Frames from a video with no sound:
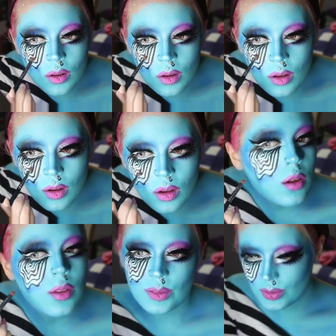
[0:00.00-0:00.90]
I'm
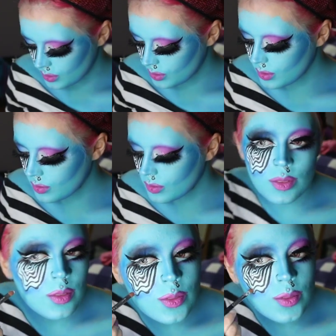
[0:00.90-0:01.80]
going to go ahead and add a little
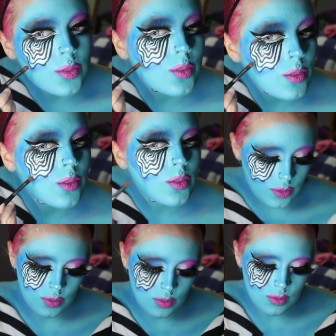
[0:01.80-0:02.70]
bit of glitter
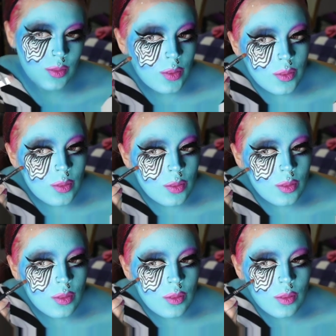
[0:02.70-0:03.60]
here, just to kind of finish